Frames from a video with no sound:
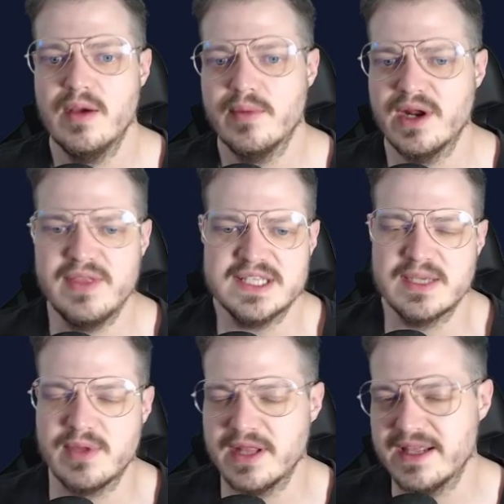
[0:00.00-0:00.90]
but I think
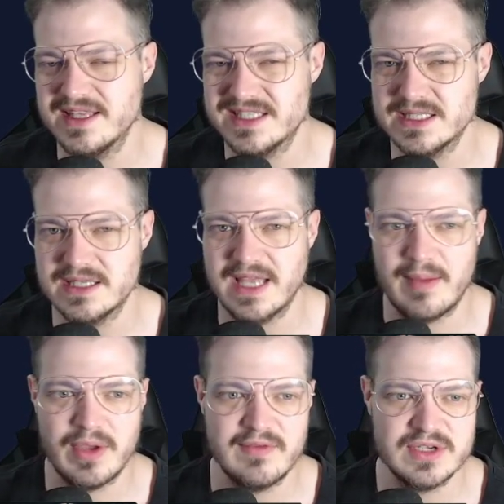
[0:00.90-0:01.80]
something like this isn't
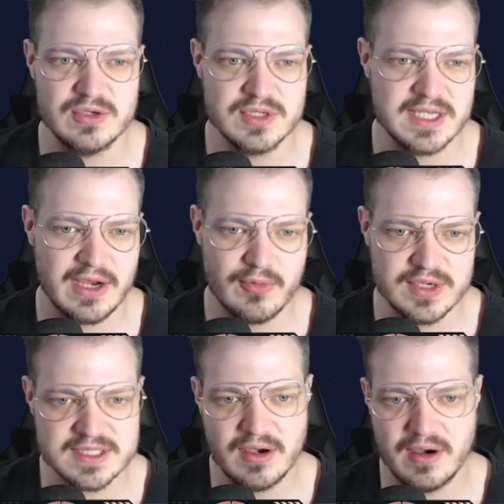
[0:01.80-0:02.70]
that big of a deal to take a
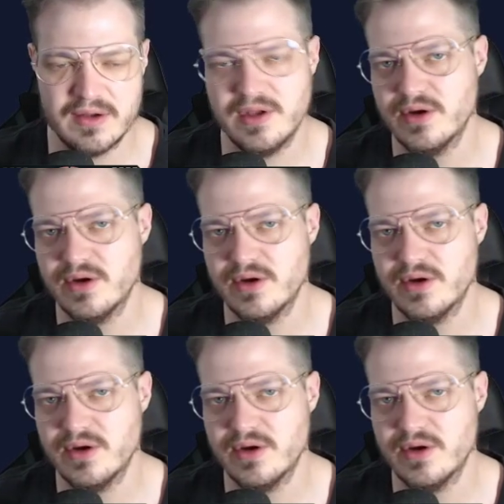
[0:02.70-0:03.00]
risk on.